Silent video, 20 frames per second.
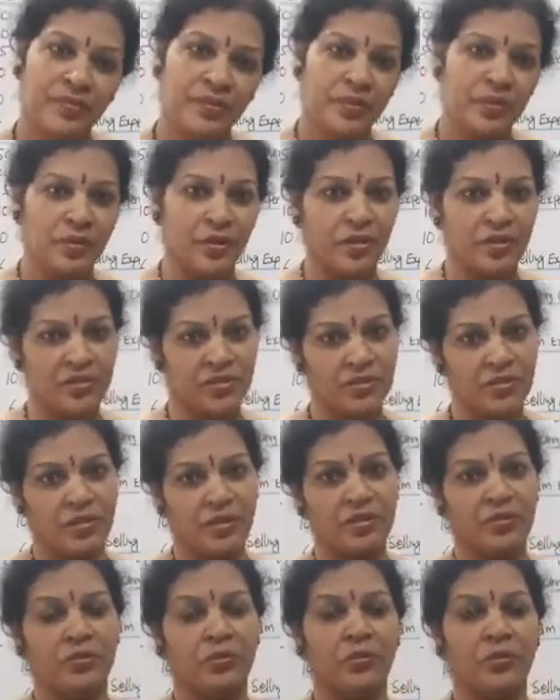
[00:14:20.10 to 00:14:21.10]
cost
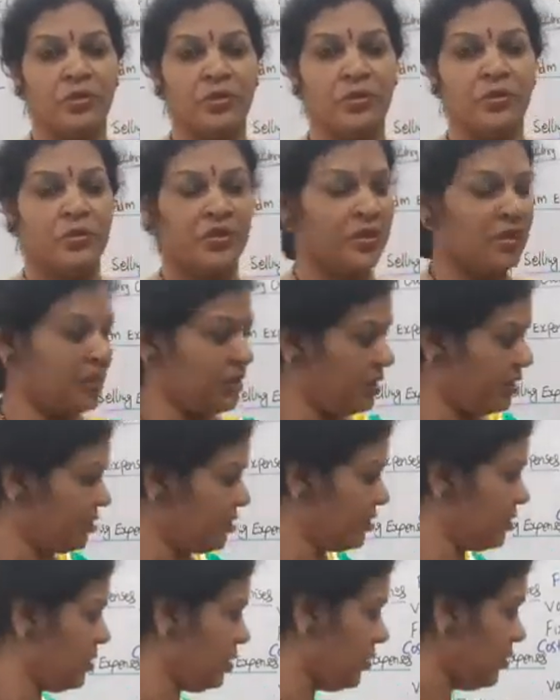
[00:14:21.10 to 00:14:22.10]
also going to
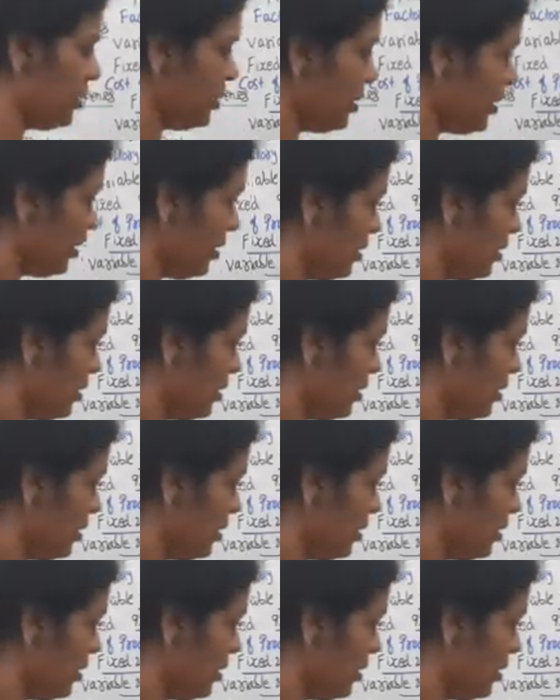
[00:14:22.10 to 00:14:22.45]
increase. Now here,